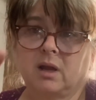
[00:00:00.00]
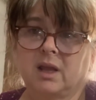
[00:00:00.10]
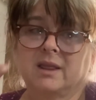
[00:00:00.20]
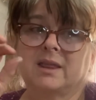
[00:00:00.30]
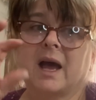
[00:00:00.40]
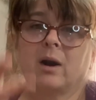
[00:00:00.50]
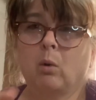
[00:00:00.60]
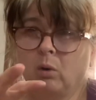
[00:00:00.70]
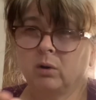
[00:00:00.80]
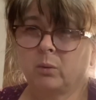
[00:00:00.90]
that
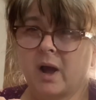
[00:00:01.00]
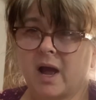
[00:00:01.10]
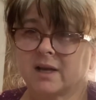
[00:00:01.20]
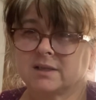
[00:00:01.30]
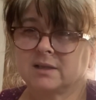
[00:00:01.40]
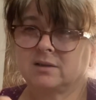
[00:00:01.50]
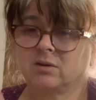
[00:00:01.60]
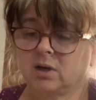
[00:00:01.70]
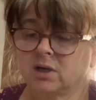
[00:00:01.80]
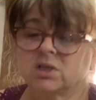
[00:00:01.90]
old wax that's on
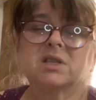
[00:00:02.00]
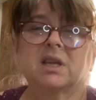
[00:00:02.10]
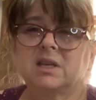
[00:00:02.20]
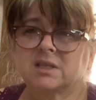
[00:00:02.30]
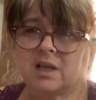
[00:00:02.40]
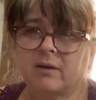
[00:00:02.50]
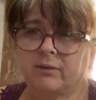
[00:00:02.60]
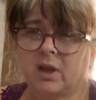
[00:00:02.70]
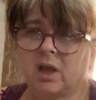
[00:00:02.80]
there. It's just like slough it,